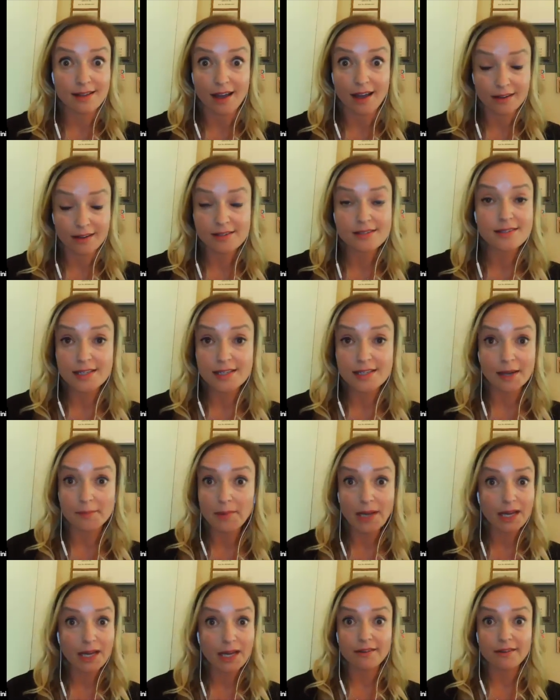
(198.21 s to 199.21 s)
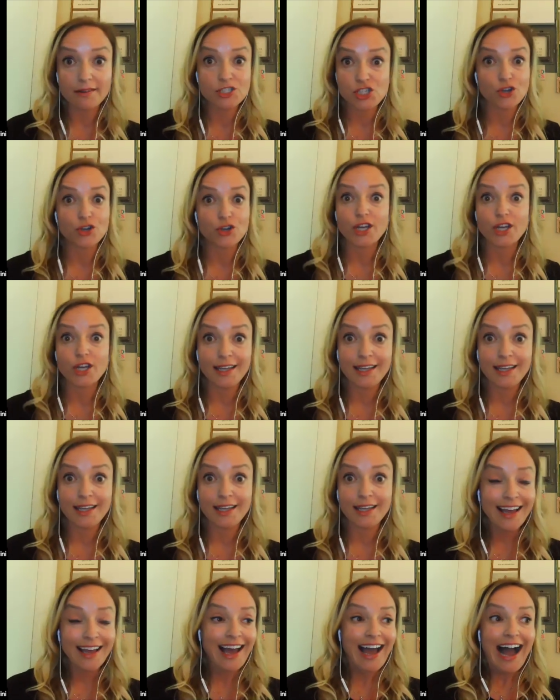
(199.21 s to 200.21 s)
Honestly, I'm not even joking.
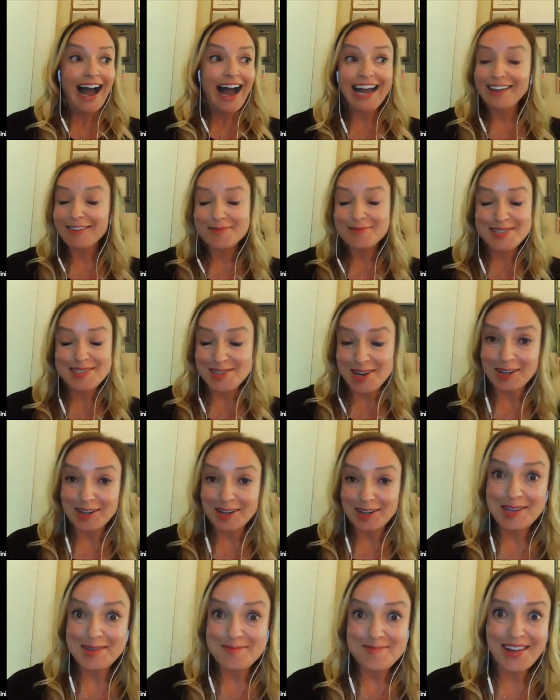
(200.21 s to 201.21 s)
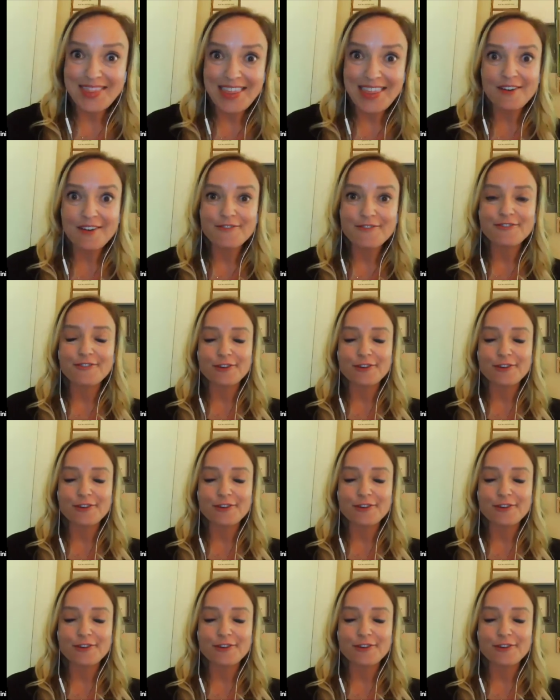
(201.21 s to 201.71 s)
I have been talking about that